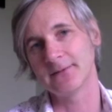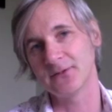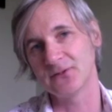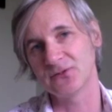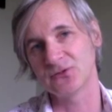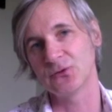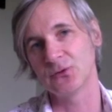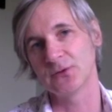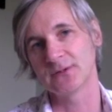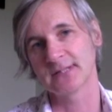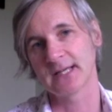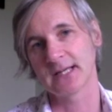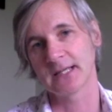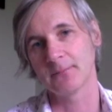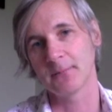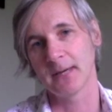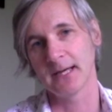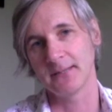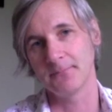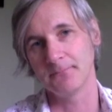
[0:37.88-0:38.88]
the suicidal
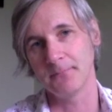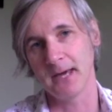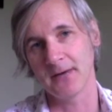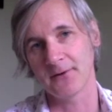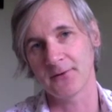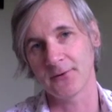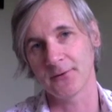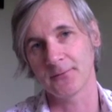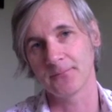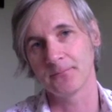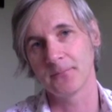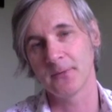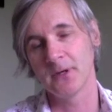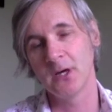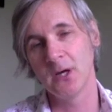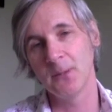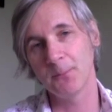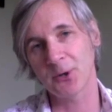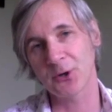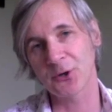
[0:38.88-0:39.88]
mind better.
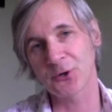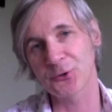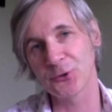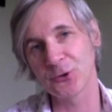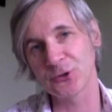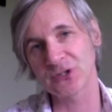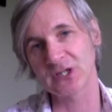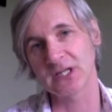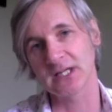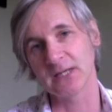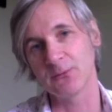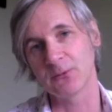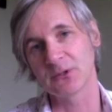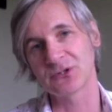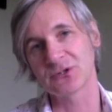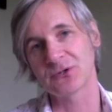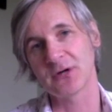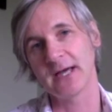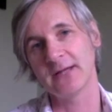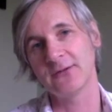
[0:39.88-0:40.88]
But crucially, we're
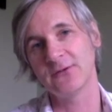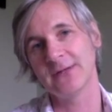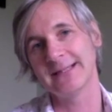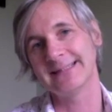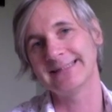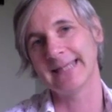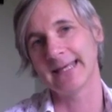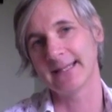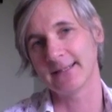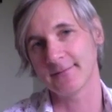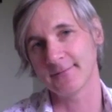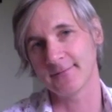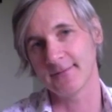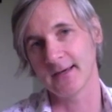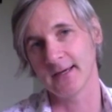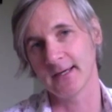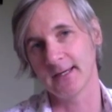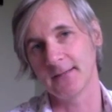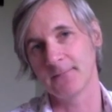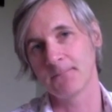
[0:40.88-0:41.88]
trying to
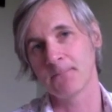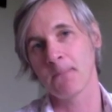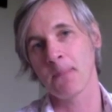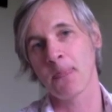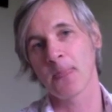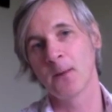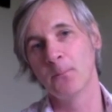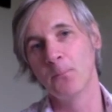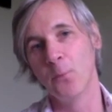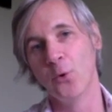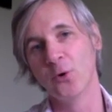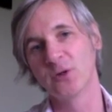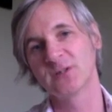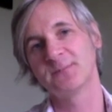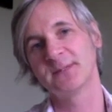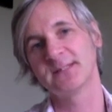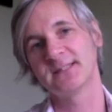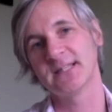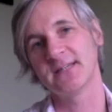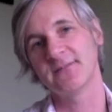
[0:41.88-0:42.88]
identify more
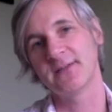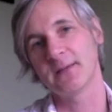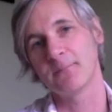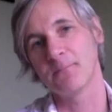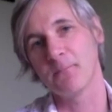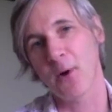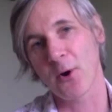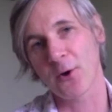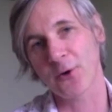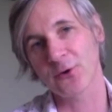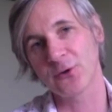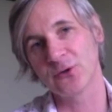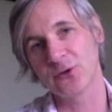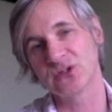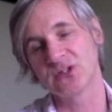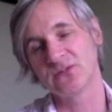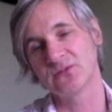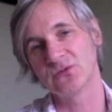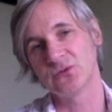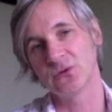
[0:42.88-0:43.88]
specific markers
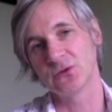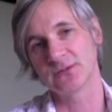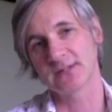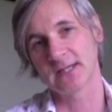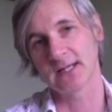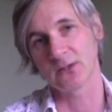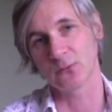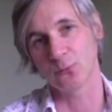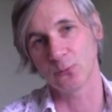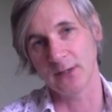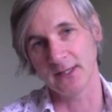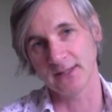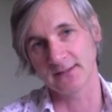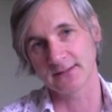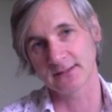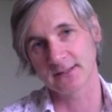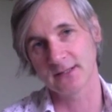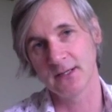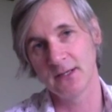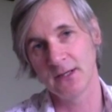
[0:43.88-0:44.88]
of suicidal risk,
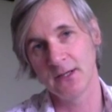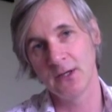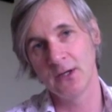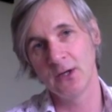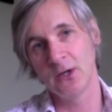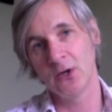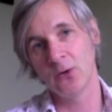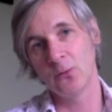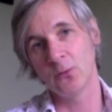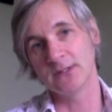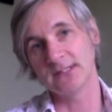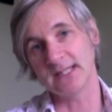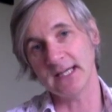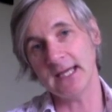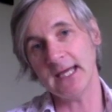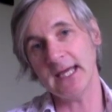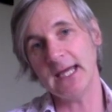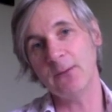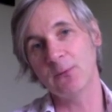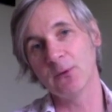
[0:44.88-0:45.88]
which
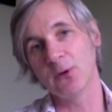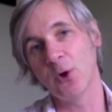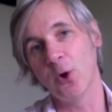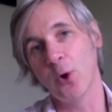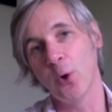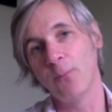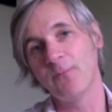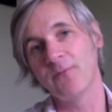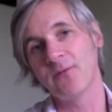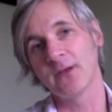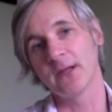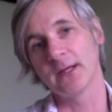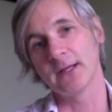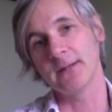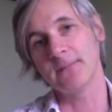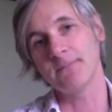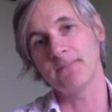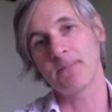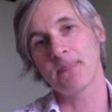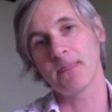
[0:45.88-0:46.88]
A will hopefully
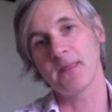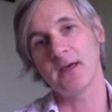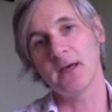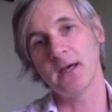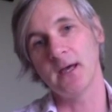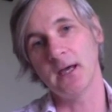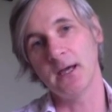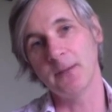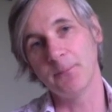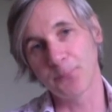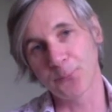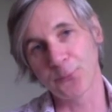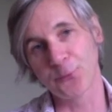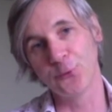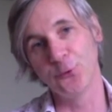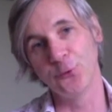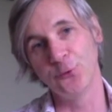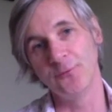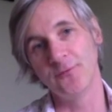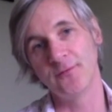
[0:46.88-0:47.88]

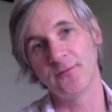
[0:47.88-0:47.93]
improve